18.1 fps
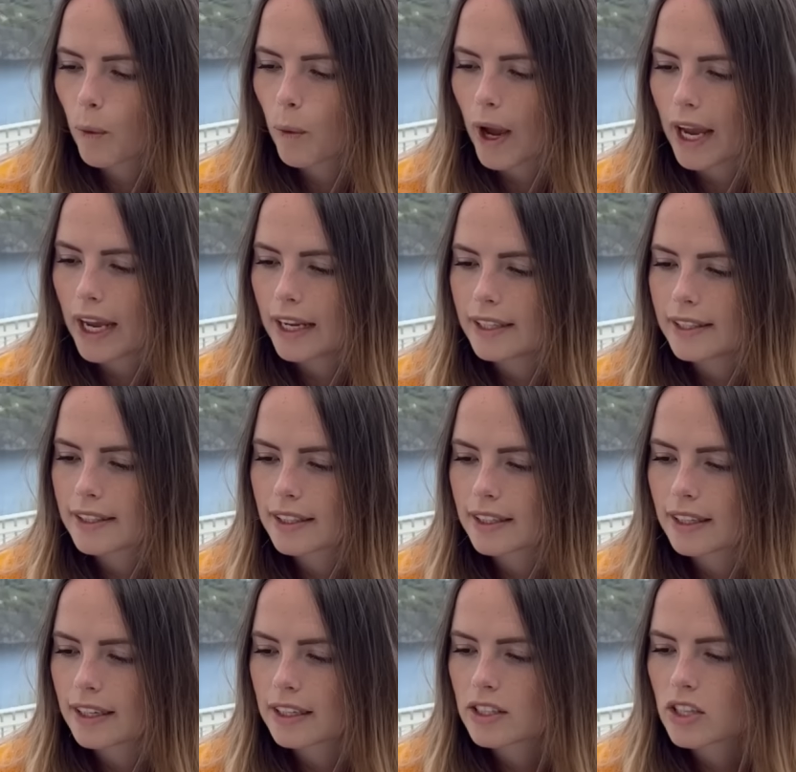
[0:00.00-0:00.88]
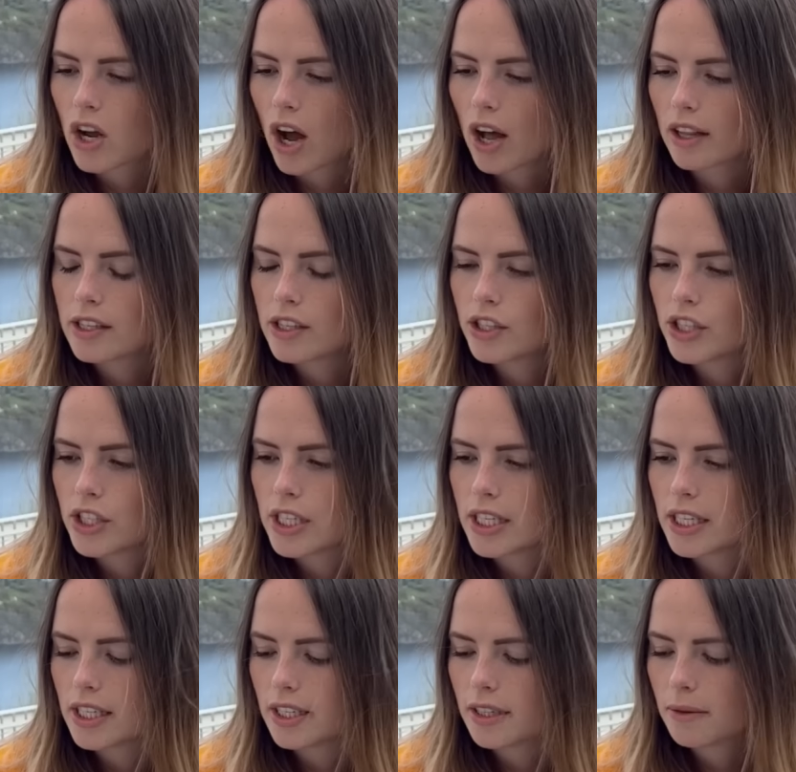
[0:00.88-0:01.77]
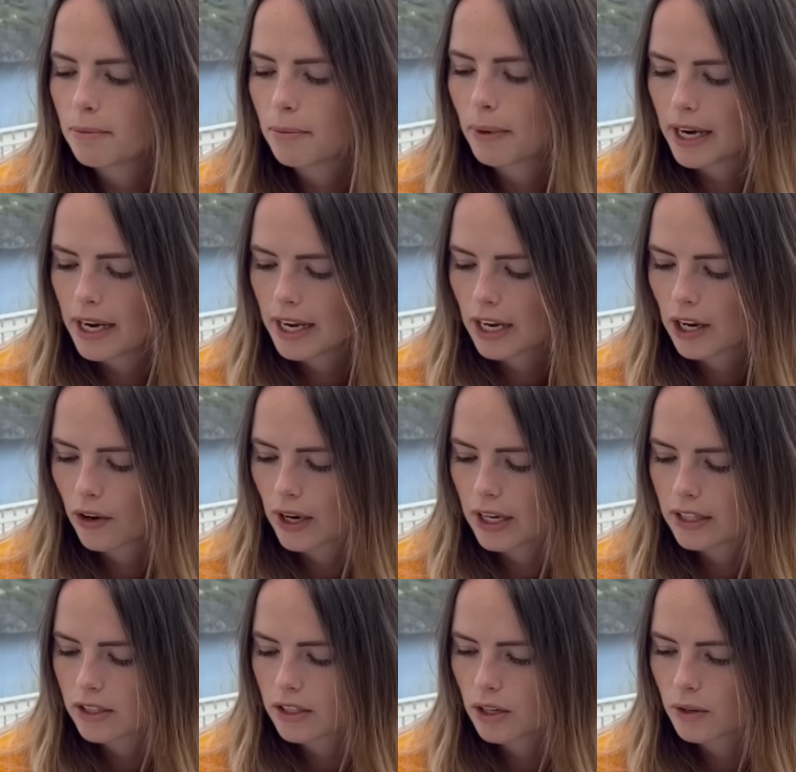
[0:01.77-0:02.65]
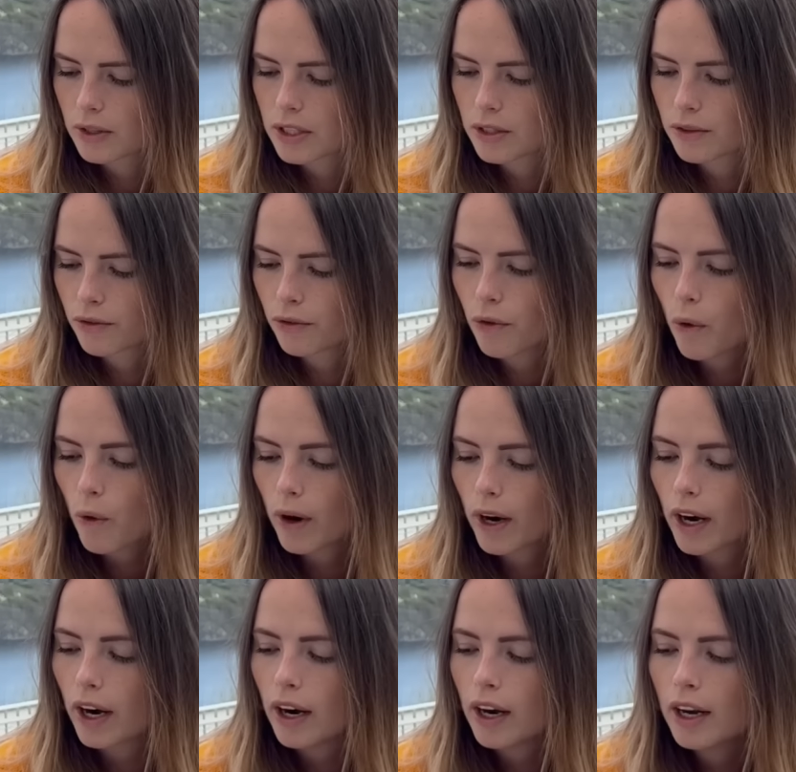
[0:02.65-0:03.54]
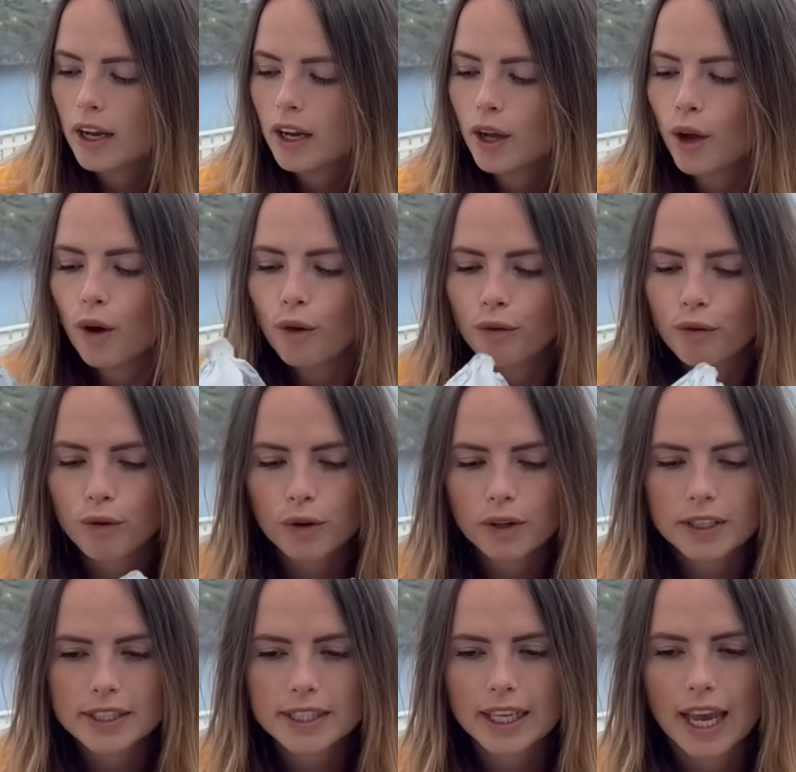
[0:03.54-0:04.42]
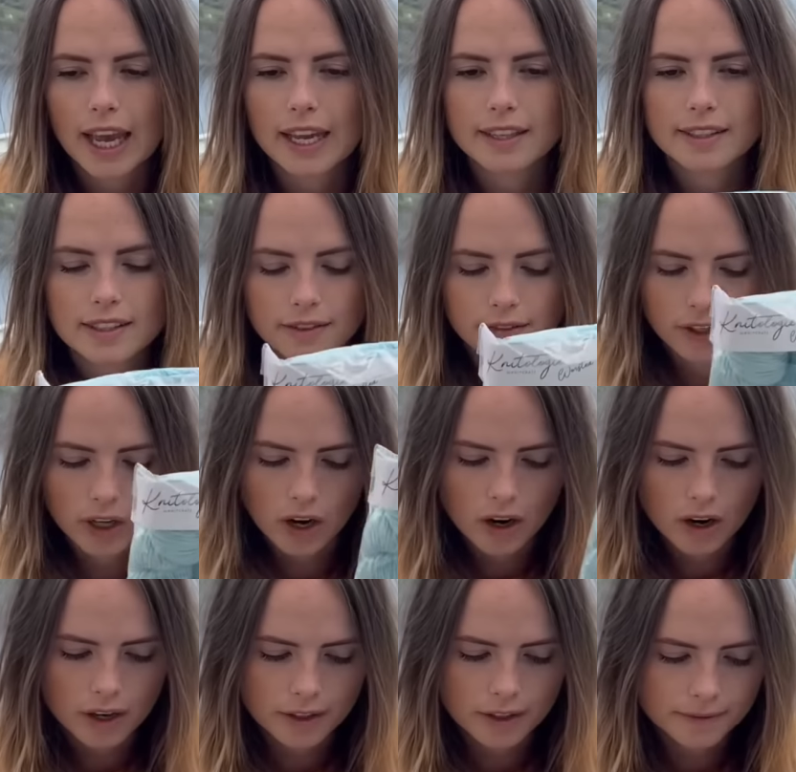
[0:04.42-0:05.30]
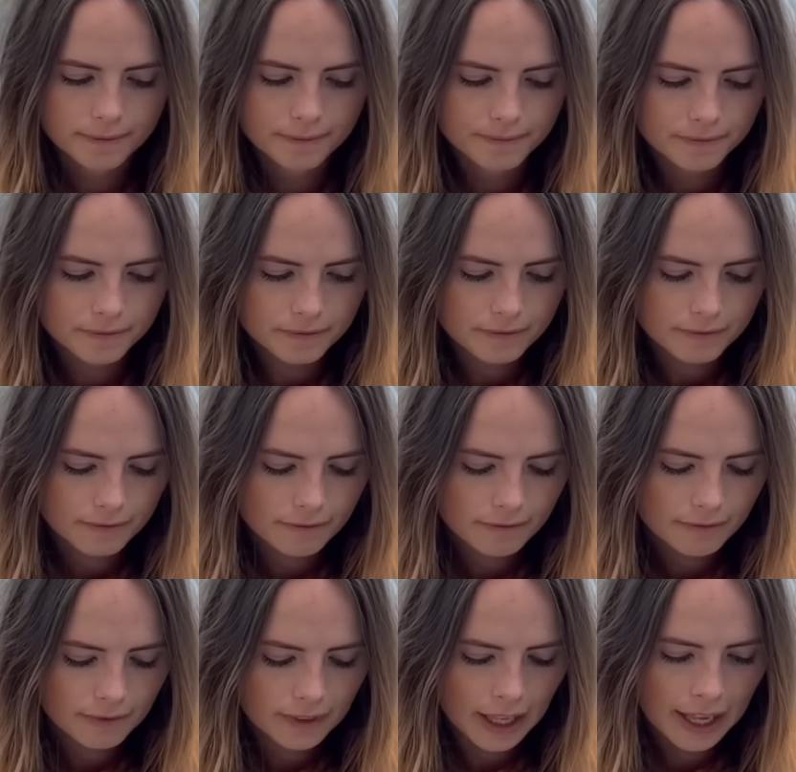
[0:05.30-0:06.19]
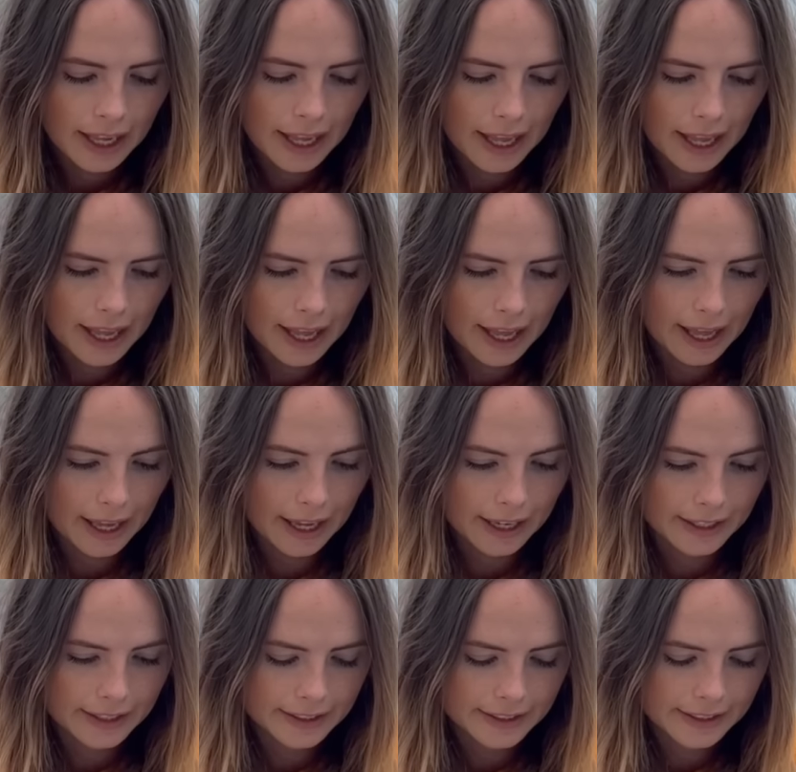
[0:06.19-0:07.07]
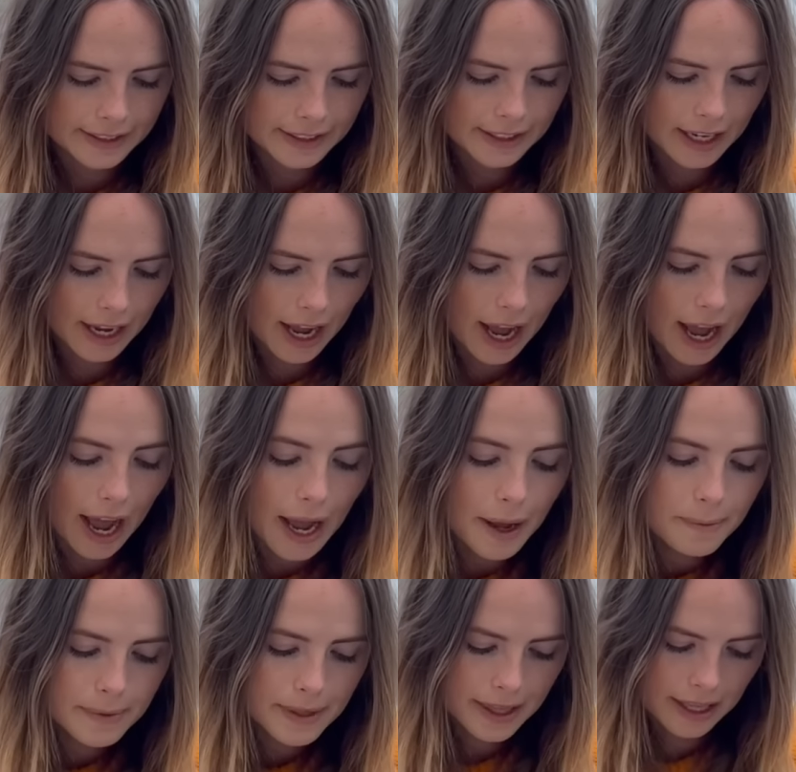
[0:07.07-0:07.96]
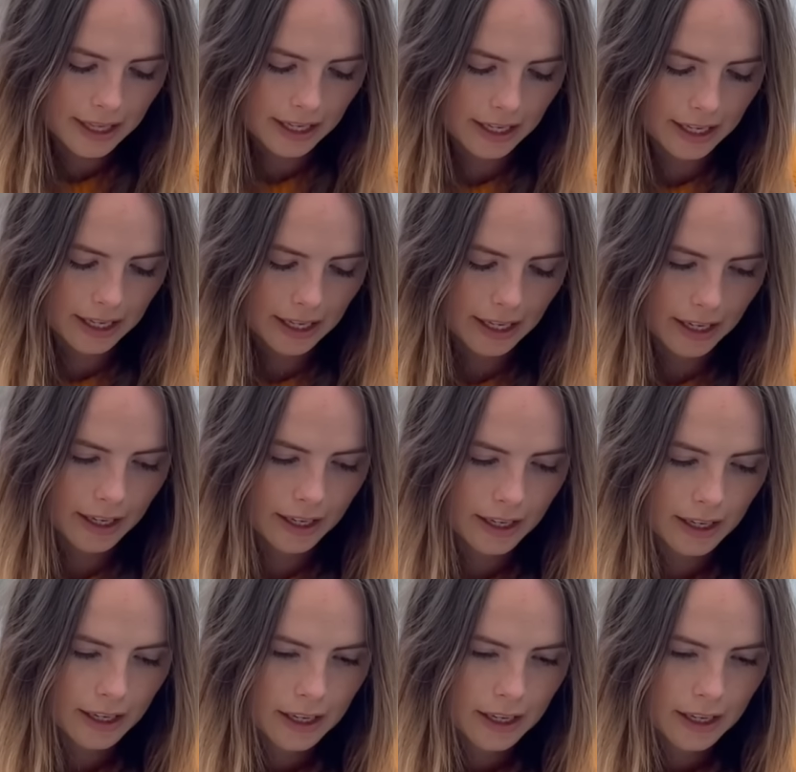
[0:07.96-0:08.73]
weight knitology by knitcrate, so it's four skeins of yarn, and I'm thinking,